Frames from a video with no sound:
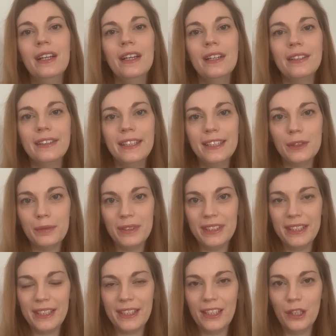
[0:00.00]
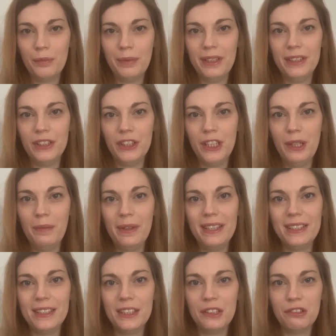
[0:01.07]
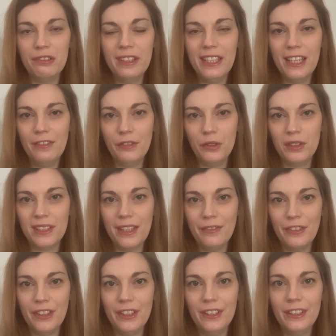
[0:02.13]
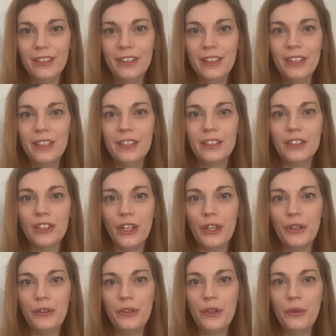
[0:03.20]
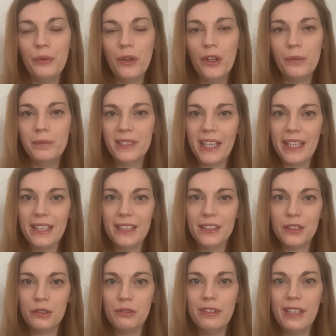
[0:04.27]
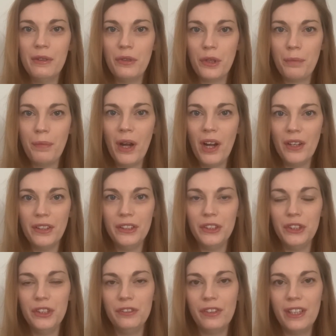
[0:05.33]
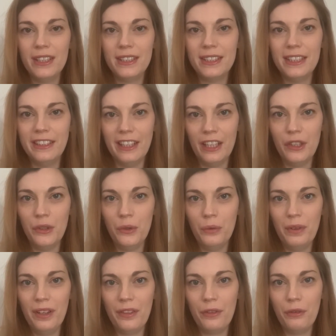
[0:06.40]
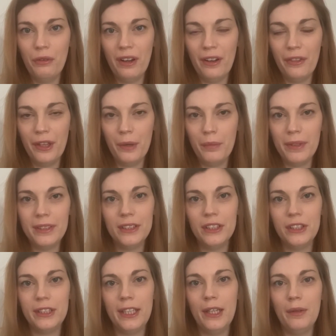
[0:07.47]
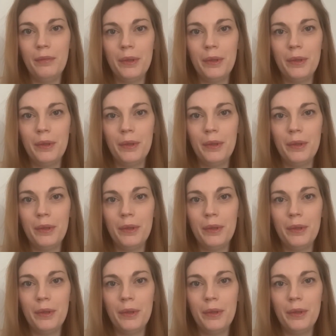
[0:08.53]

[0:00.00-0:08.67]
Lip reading: This particular apprenticeship is a degree level 7, so you will obtain a degree with the partnered university that you're with throughout the apprenticeship.